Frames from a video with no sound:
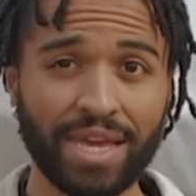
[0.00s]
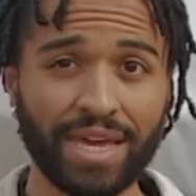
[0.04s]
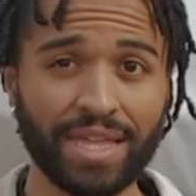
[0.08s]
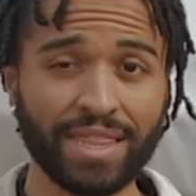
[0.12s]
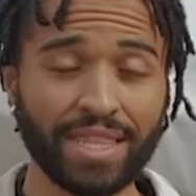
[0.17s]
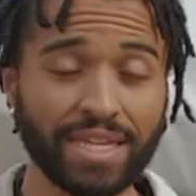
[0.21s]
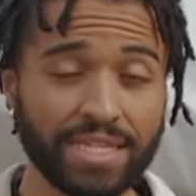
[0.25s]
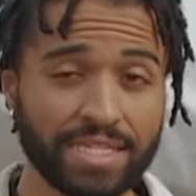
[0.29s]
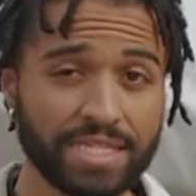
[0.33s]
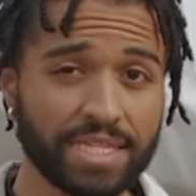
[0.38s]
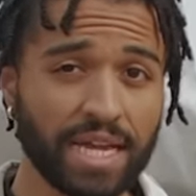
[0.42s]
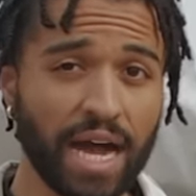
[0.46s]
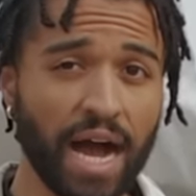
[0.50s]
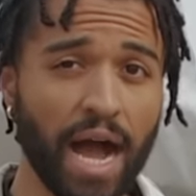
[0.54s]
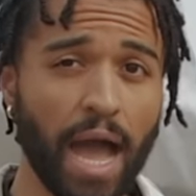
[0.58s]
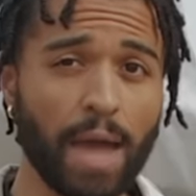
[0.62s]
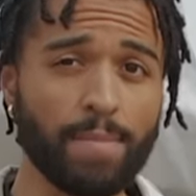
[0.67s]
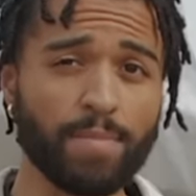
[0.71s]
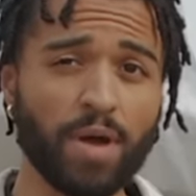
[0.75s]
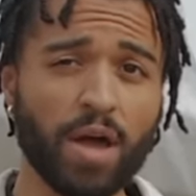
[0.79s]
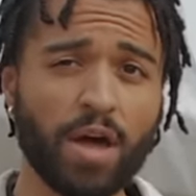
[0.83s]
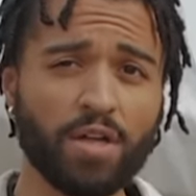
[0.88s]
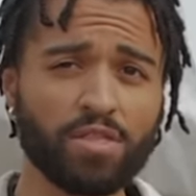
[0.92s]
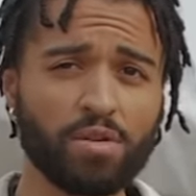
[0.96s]
This
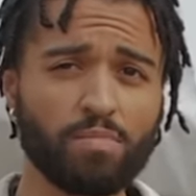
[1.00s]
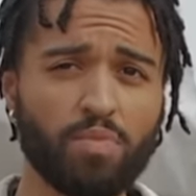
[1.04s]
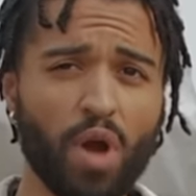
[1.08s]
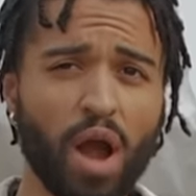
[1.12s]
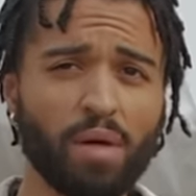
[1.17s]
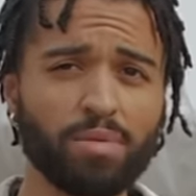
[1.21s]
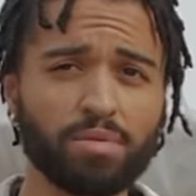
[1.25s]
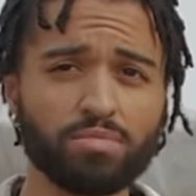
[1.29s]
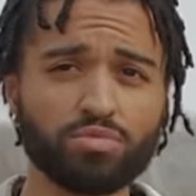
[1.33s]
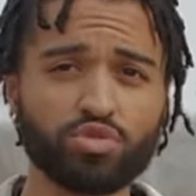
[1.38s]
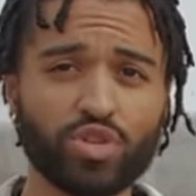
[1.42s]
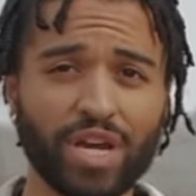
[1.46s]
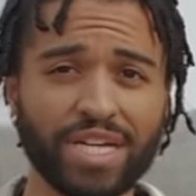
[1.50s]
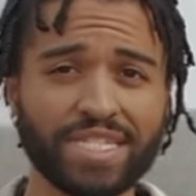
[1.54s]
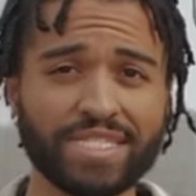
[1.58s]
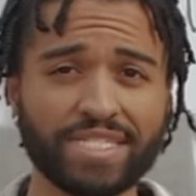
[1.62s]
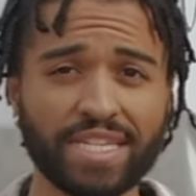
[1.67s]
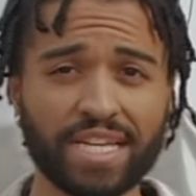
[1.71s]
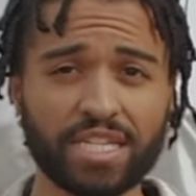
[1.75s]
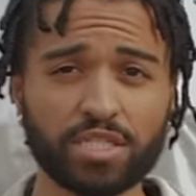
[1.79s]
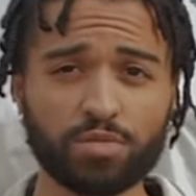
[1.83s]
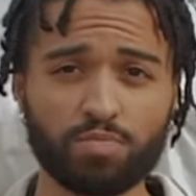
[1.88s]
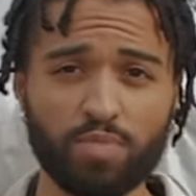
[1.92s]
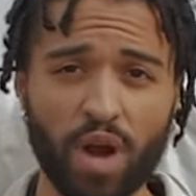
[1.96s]
time, the problem
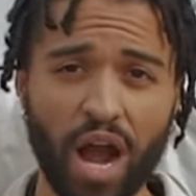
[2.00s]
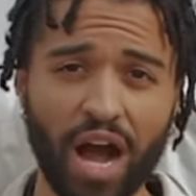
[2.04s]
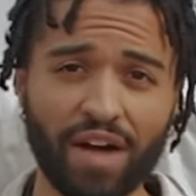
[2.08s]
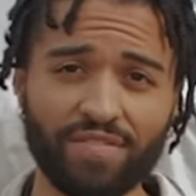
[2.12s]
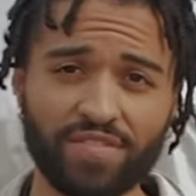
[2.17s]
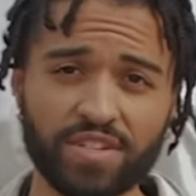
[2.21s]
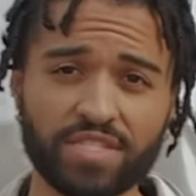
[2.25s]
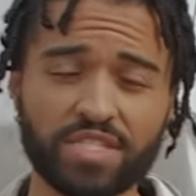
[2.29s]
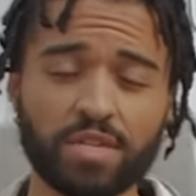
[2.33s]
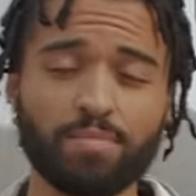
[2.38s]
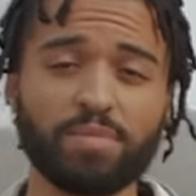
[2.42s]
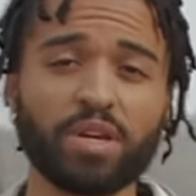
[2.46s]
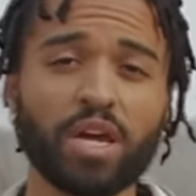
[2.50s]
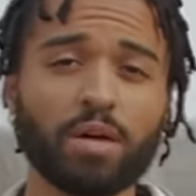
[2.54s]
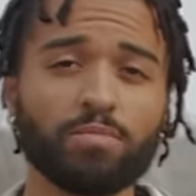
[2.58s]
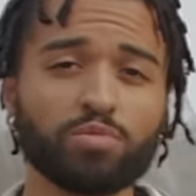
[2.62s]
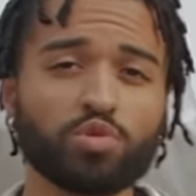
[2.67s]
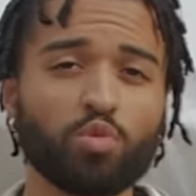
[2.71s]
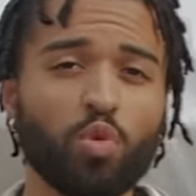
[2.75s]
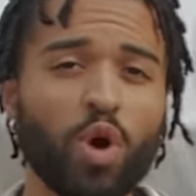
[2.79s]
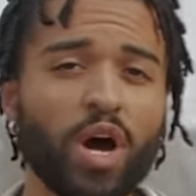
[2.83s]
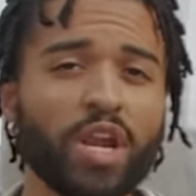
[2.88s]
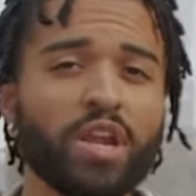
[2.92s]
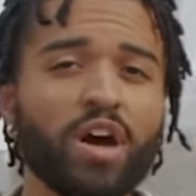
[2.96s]
transcends profits and
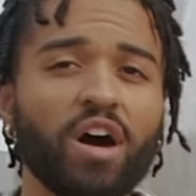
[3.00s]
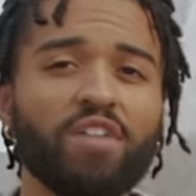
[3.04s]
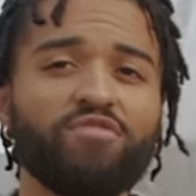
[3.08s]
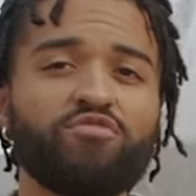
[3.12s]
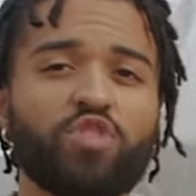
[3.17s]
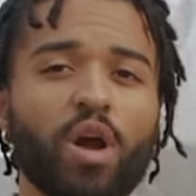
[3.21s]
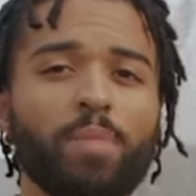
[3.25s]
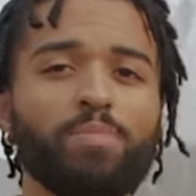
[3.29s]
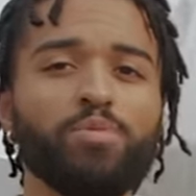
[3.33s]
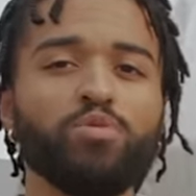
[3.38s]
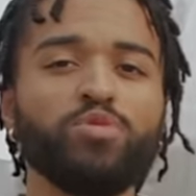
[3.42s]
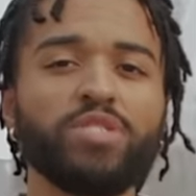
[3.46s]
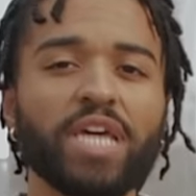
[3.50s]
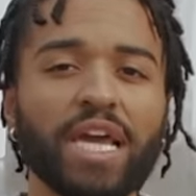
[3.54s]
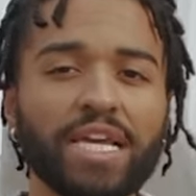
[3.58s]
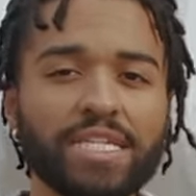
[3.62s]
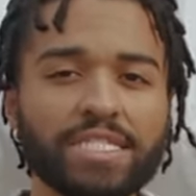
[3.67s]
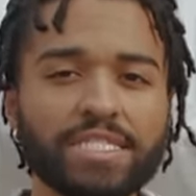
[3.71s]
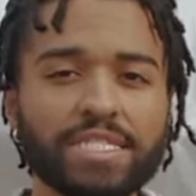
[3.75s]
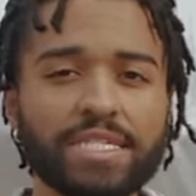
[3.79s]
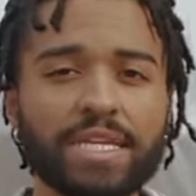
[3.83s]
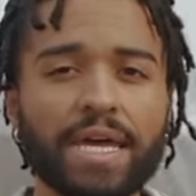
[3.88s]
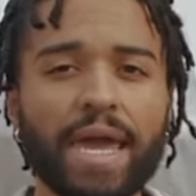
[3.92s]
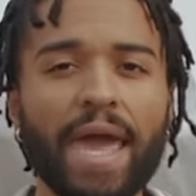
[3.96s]
becomes one of
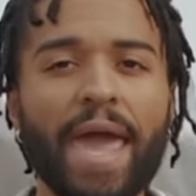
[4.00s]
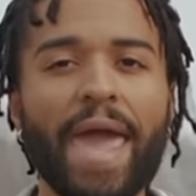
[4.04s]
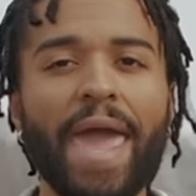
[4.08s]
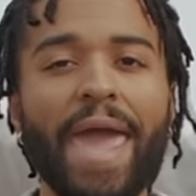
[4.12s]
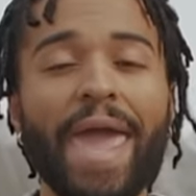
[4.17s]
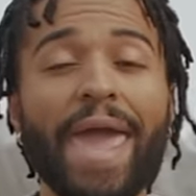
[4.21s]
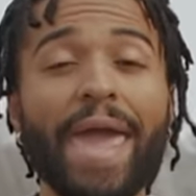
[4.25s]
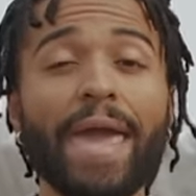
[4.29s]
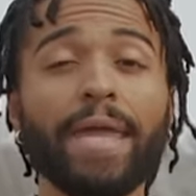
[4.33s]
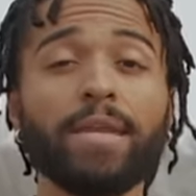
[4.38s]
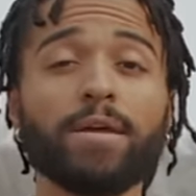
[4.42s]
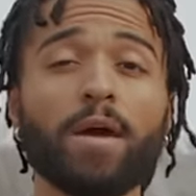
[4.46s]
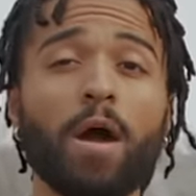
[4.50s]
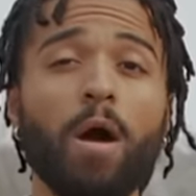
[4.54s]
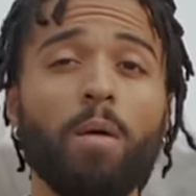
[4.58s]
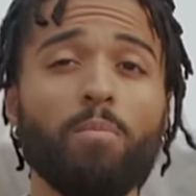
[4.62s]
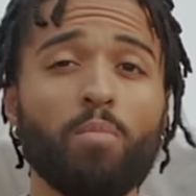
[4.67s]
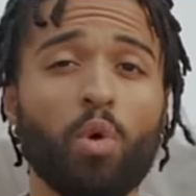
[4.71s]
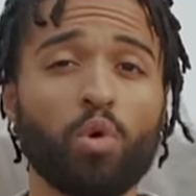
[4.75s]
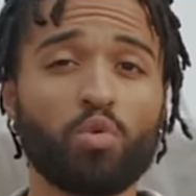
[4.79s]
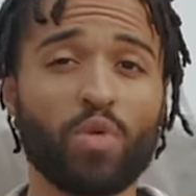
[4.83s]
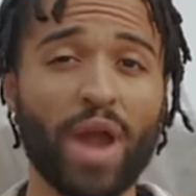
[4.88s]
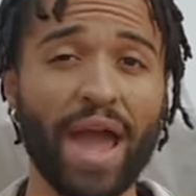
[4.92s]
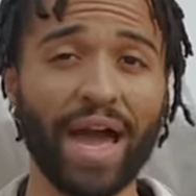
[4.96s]
reputation and
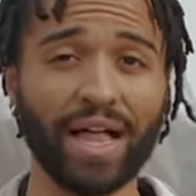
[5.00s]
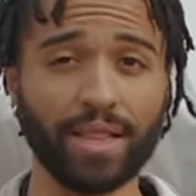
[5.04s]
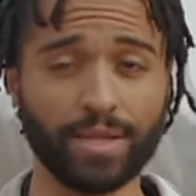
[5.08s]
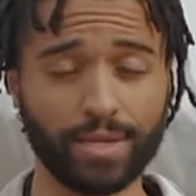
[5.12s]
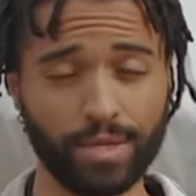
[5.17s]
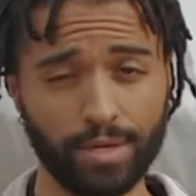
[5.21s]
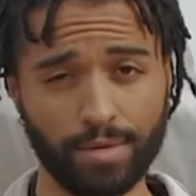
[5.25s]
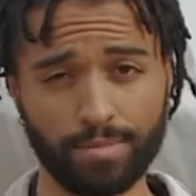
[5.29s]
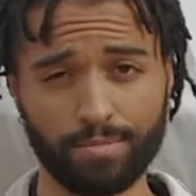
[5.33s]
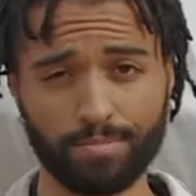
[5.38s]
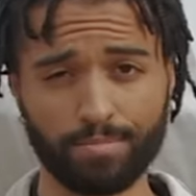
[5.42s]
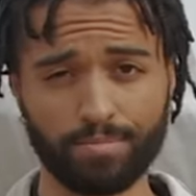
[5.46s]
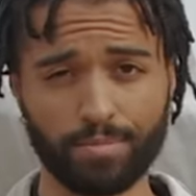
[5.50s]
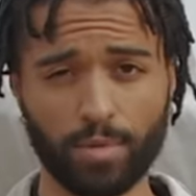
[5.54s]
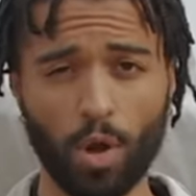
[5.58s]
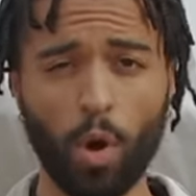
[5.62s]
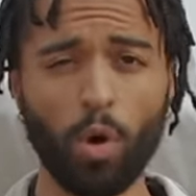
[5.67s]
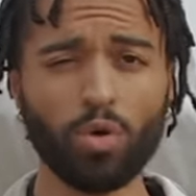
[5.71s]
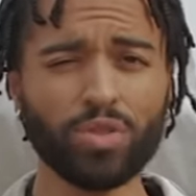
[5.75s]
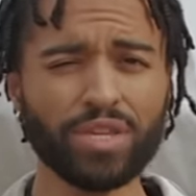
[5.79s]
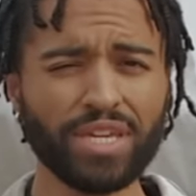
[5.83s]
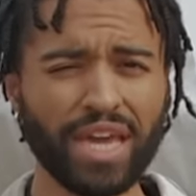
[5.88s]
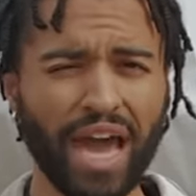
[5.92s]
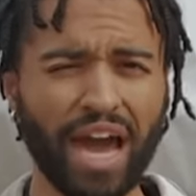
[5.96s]
morality.
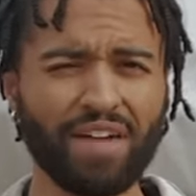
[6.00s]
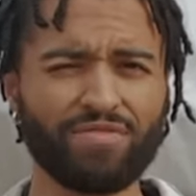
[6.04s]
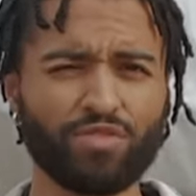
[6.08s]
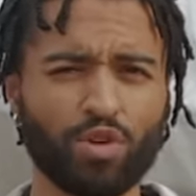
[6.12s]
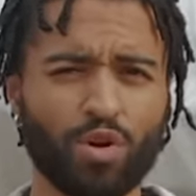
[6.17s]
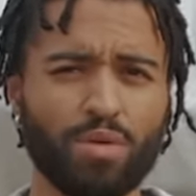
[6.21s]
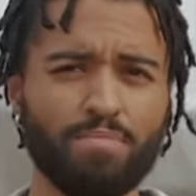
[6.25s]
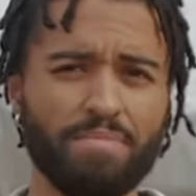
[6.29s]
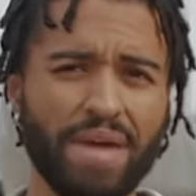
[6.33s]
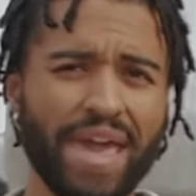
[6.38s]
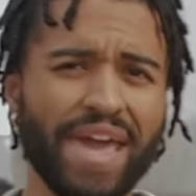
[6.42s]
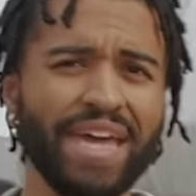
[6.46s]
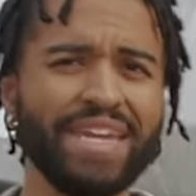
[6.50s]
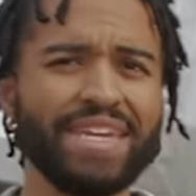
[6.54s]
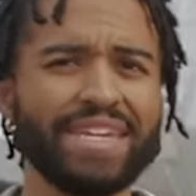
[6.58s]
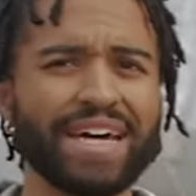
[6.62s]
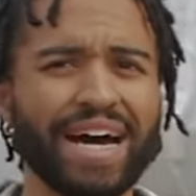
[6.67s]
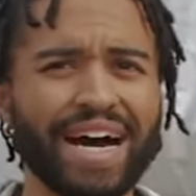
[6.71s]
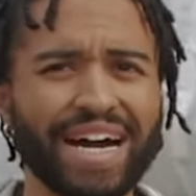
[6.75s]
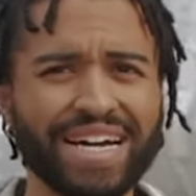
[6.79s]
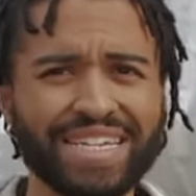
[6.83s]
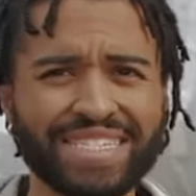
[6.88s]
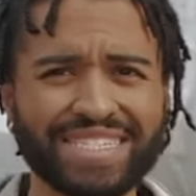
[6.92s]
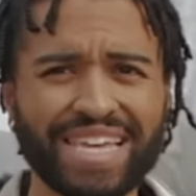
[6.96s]
Only after a man
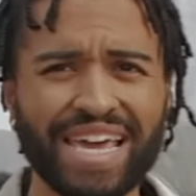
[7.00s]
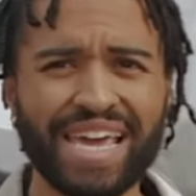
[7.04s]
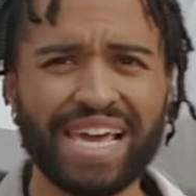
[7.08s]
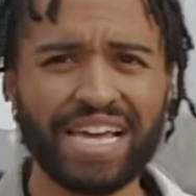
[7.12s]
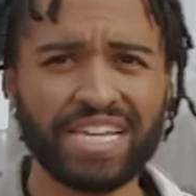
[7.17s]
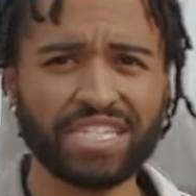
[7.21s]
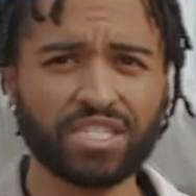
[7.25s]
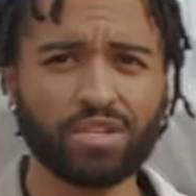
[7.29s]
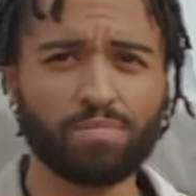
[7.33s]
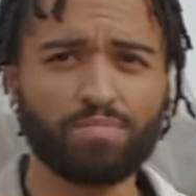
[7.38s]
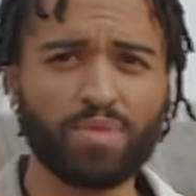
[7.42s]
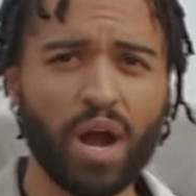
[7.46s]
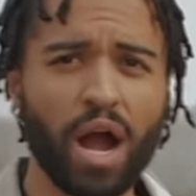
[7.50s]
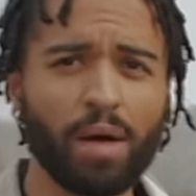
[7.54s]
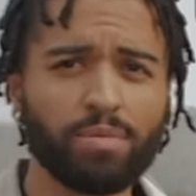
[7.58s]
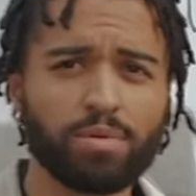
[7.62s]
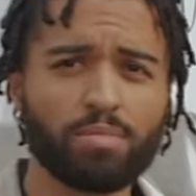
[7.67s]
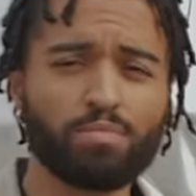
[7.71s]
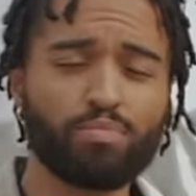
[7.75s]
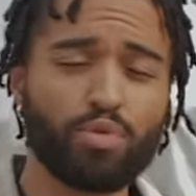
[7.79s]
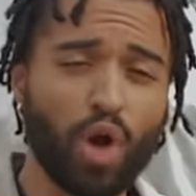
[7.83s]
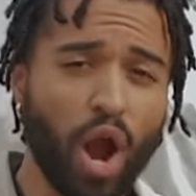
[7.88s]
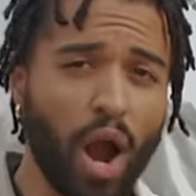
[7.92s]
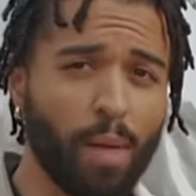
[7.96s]
dies is the
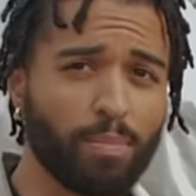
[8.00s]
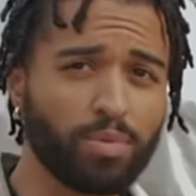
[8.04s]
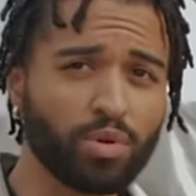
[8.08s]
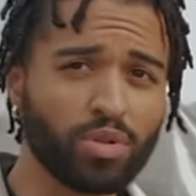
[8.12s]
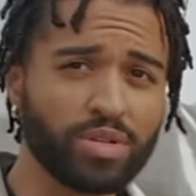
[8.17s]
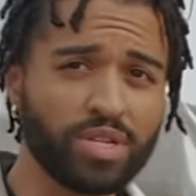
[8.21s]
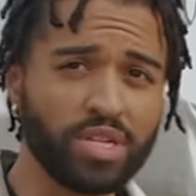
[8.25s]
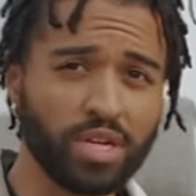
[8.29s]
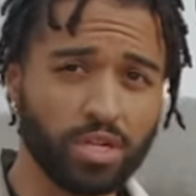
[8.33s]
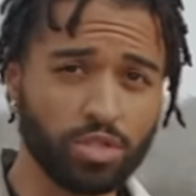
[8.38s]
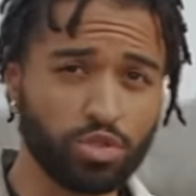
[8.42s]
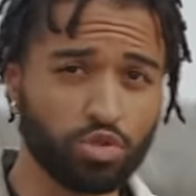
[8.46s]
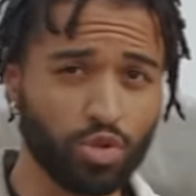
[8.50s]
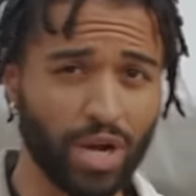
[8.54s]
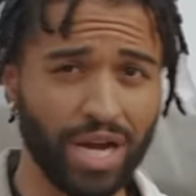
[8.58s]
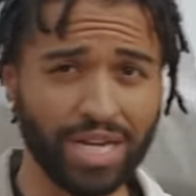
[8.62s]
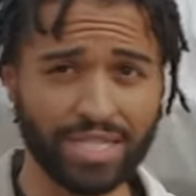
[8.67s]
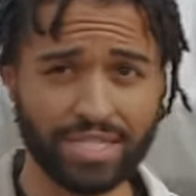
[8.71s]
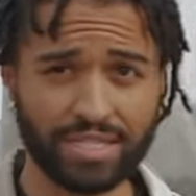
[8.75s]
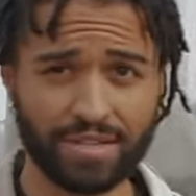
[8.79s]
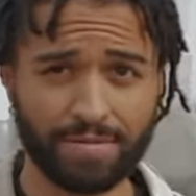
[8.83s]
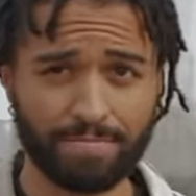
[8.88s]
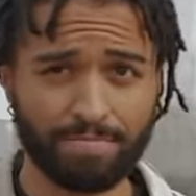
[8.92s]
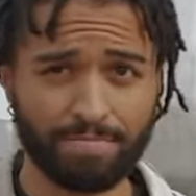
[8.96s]
problem properly addressed.